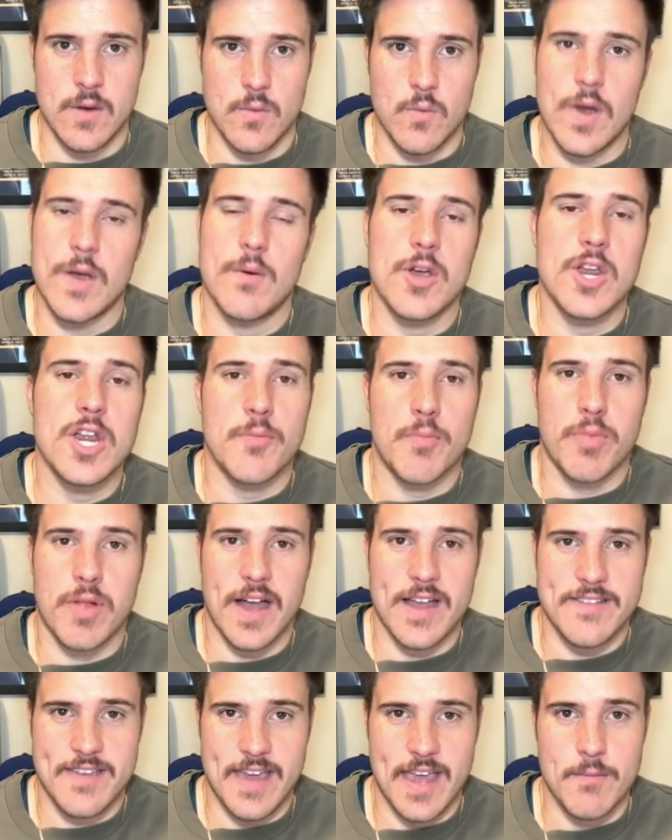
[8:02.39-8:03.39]
we want you to
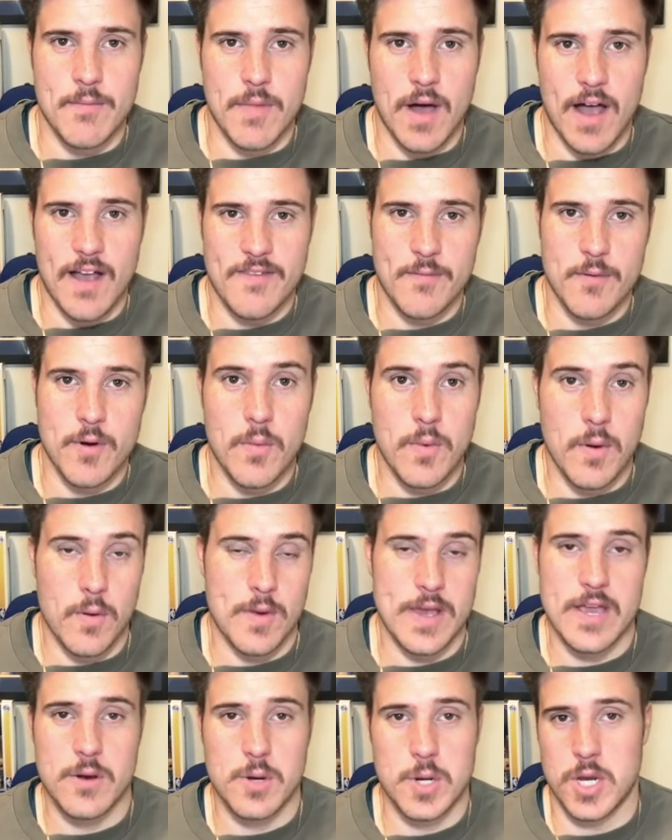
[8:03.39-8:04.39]
play team basketball, but
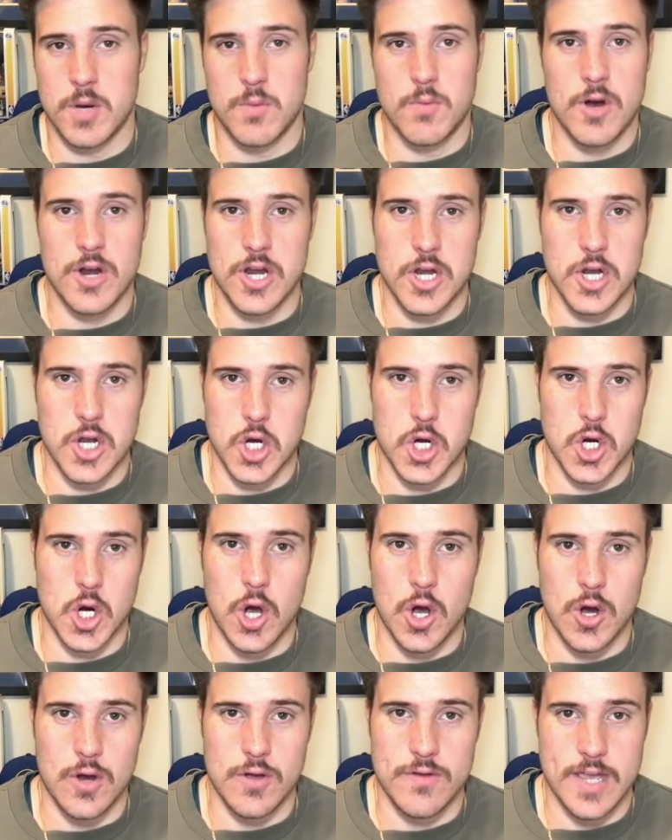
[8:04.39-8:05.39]
we also want you to
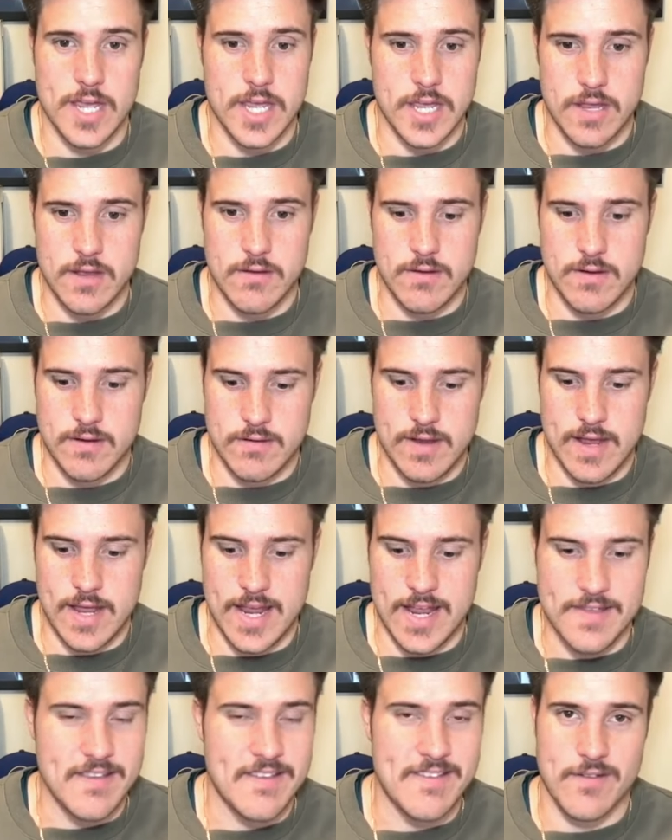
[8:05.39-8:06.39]
show that
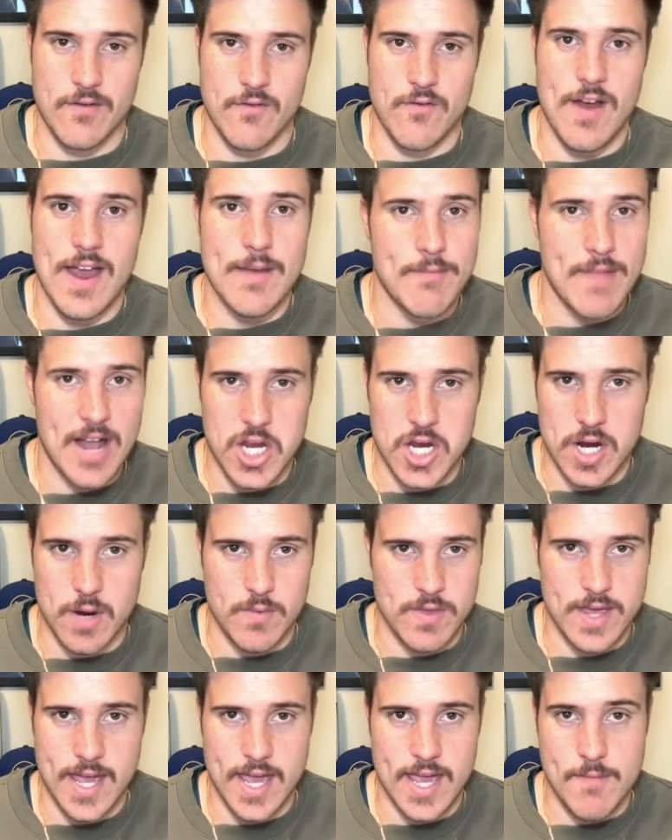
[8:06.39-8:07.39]
in this direct matchup
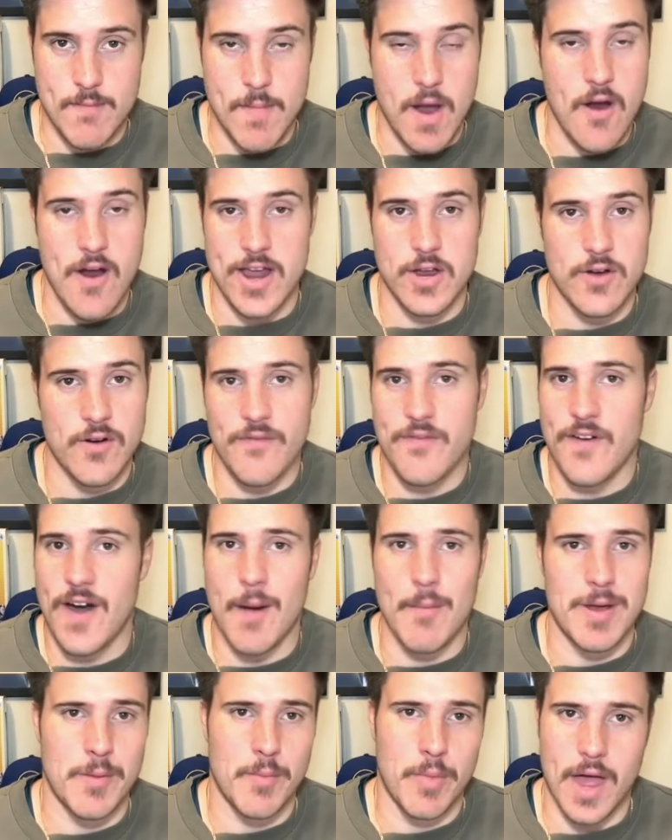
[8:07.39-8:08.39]
with Keegan Murray, you're a
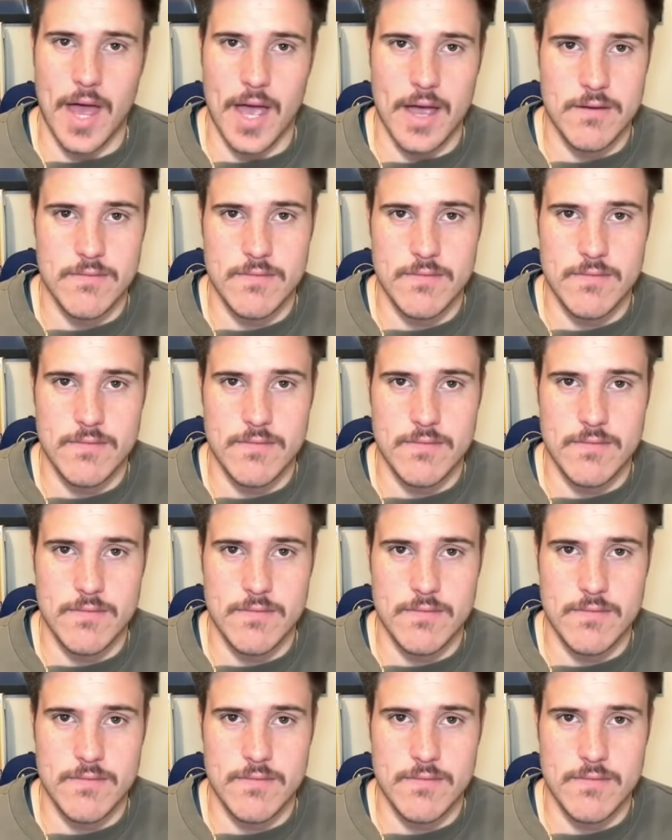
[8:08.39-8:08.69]
far better player.